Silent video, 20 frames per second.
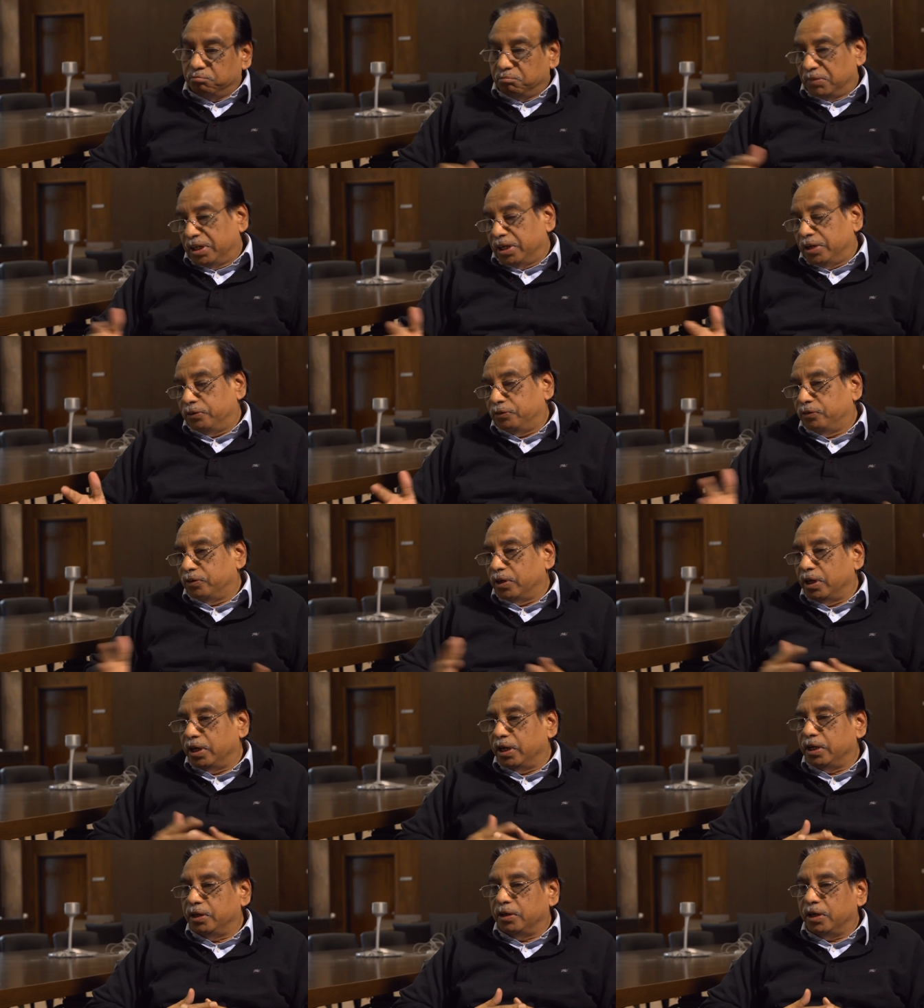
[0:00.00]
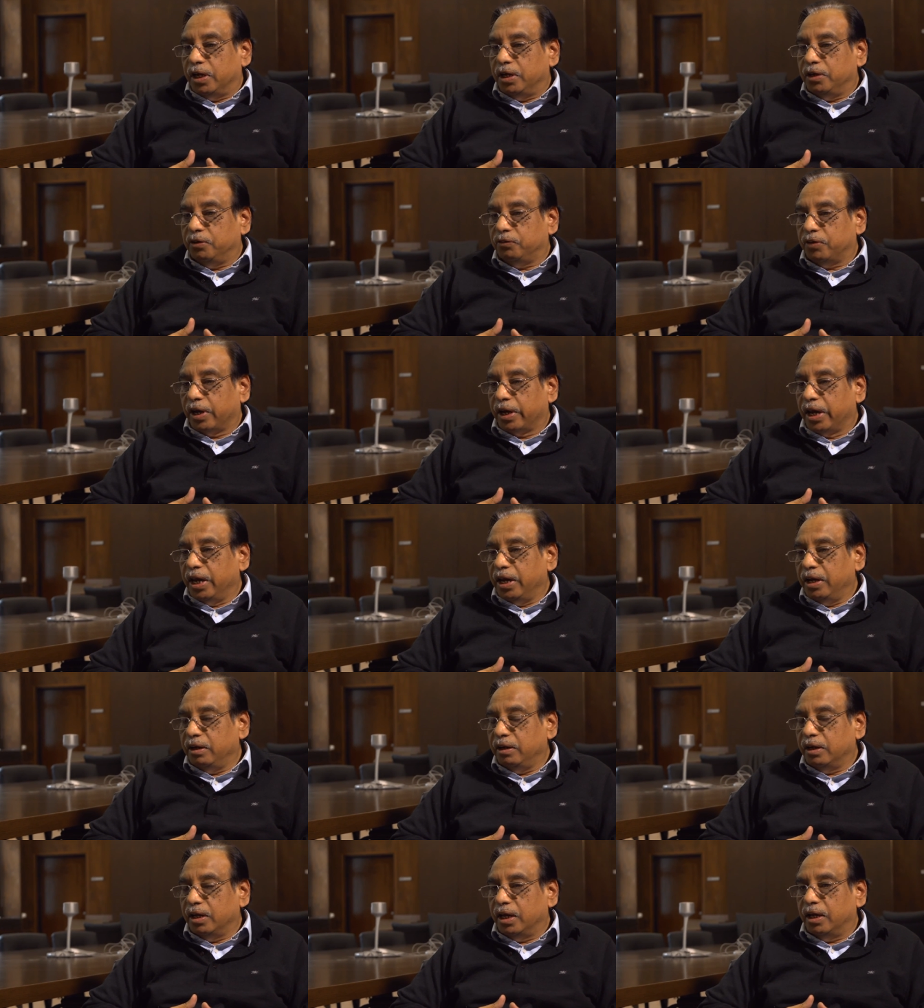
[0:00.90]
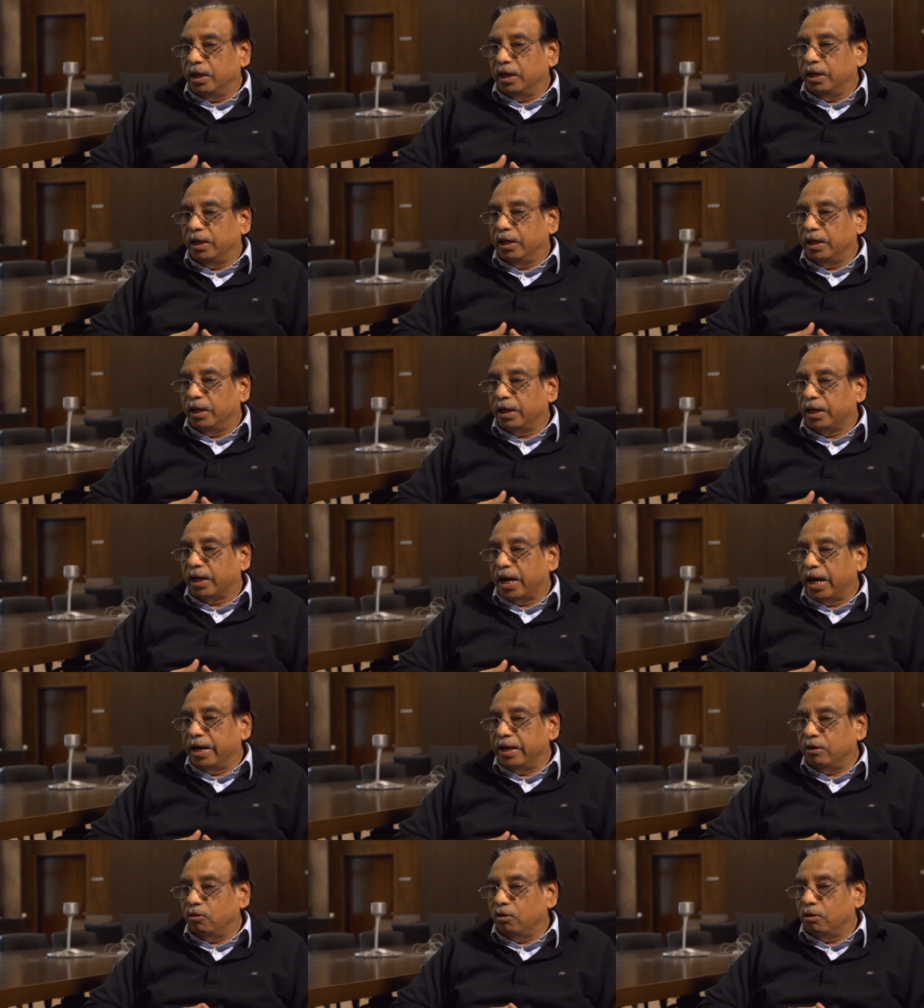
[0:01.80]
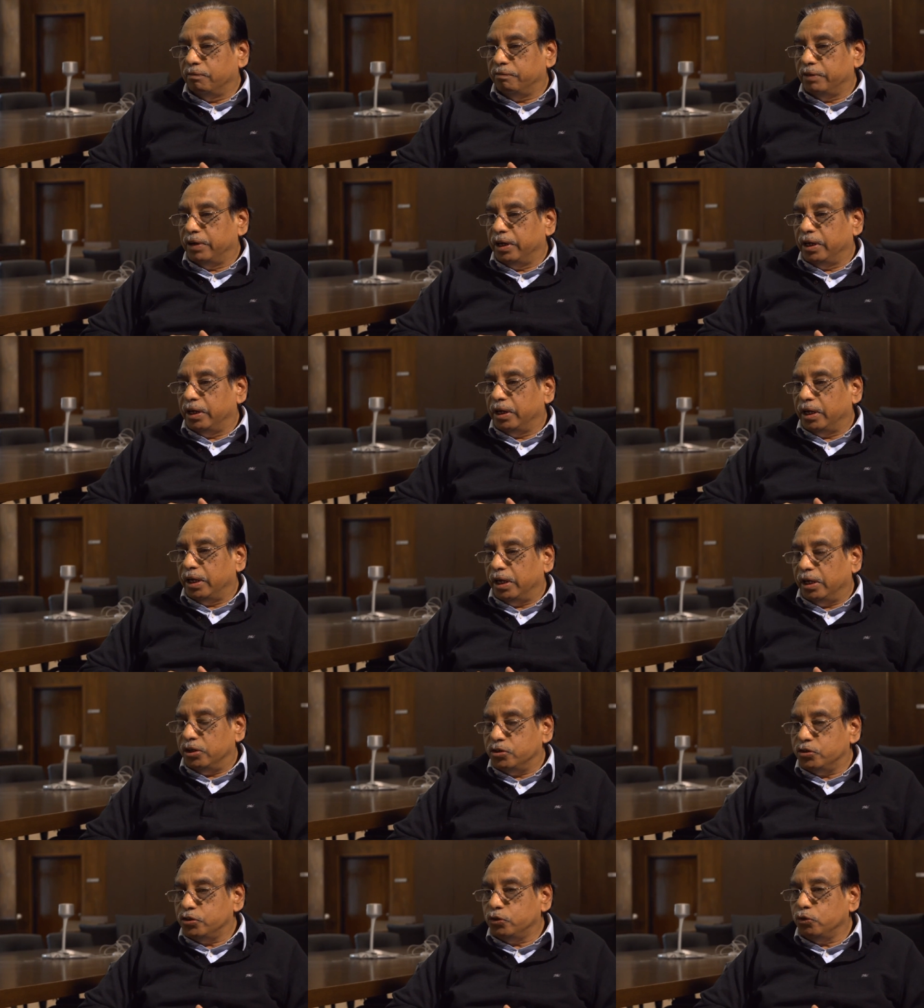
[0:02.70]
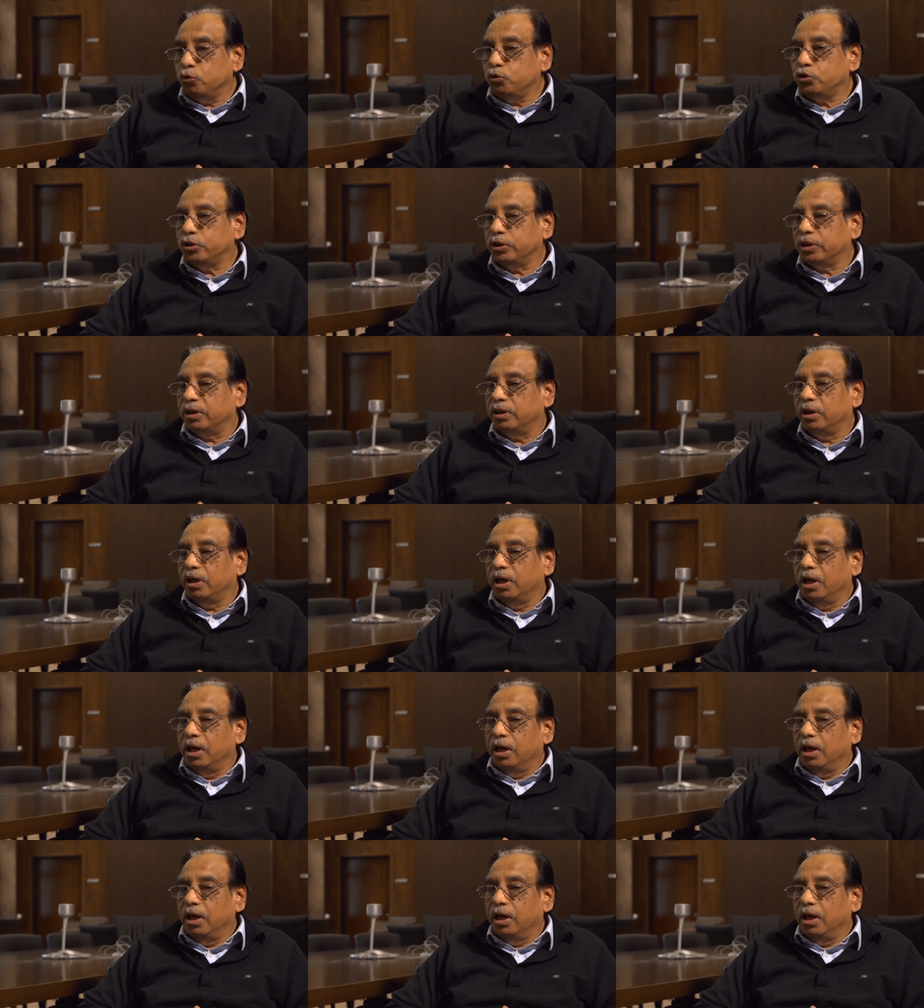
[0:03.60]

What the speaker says: It's again a kind of a institution